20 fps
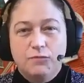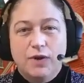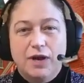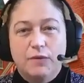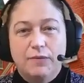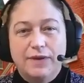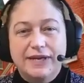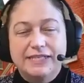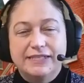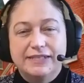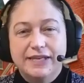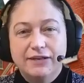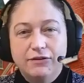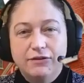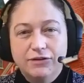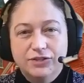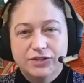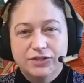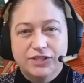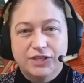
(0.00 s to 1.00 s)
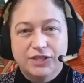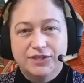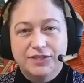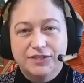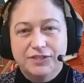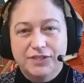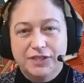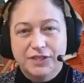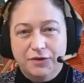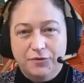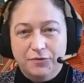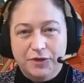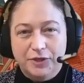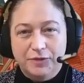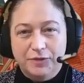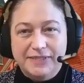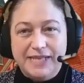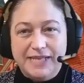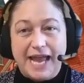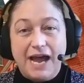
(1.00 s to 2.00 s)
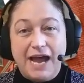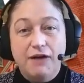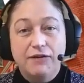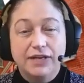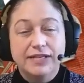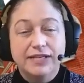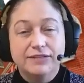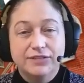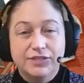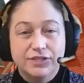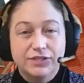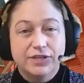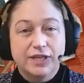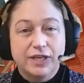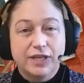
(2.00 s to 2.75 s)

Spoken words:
where we sent our students in groups out into